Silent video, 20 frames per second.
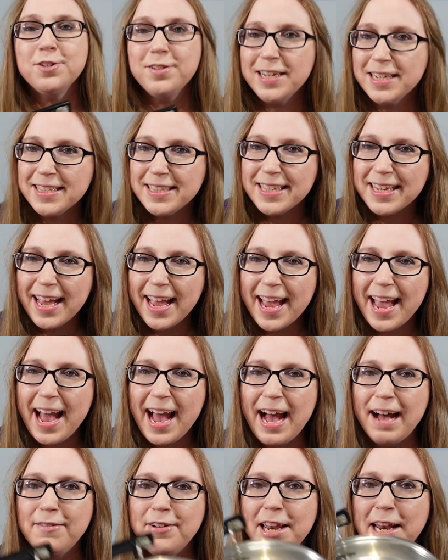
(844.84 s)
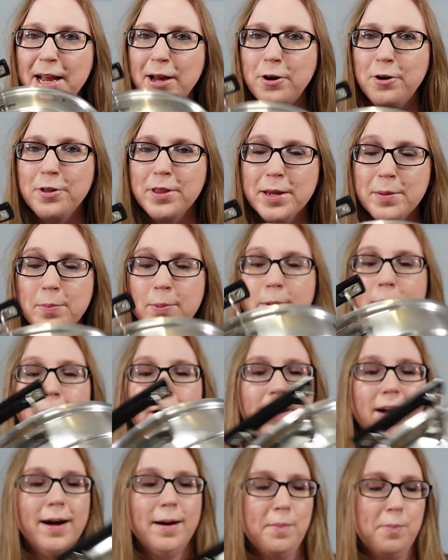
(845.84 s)
So next thing I have, and I only
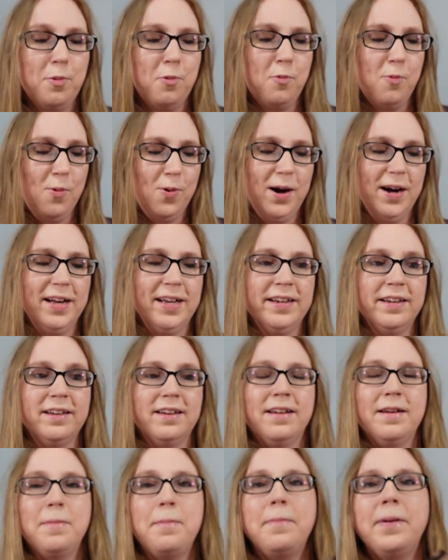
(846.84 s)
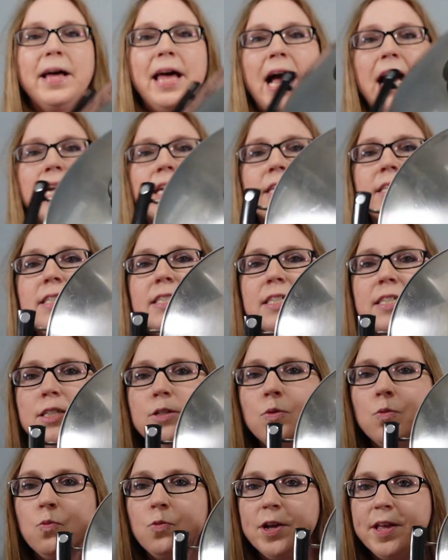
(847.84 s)
brought up one, but I
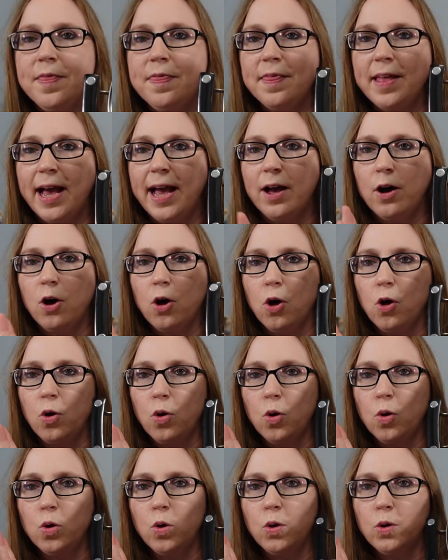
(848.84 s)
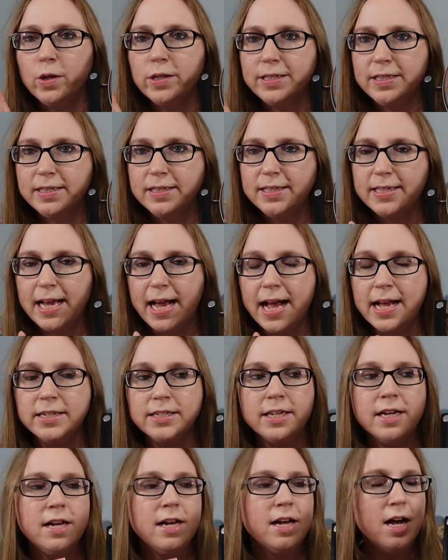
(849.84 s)
did win that whole
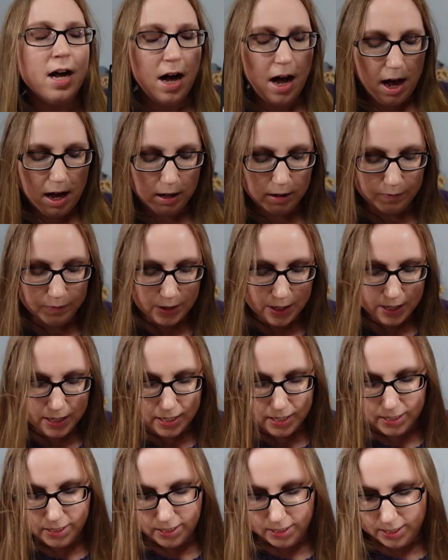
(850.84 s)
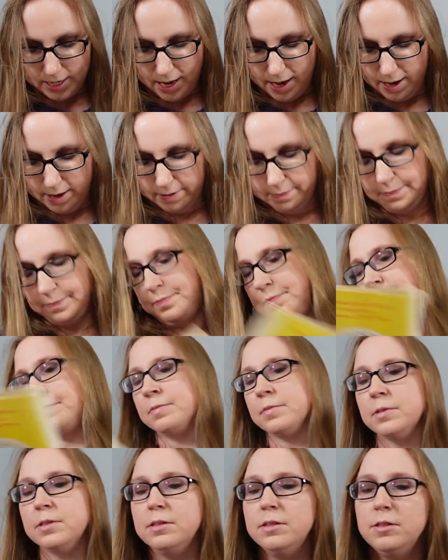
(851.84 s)
set of these. Um,
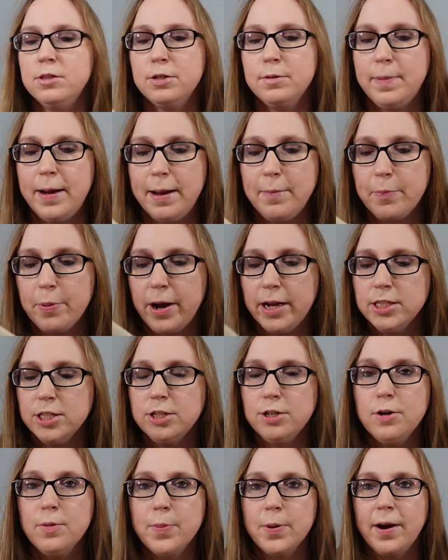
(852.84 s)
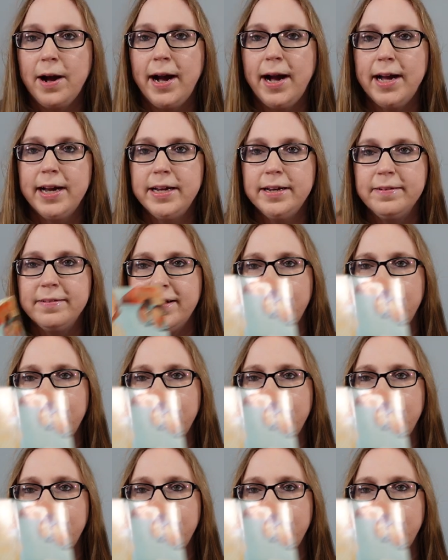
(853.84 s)
they're by Presto Pride.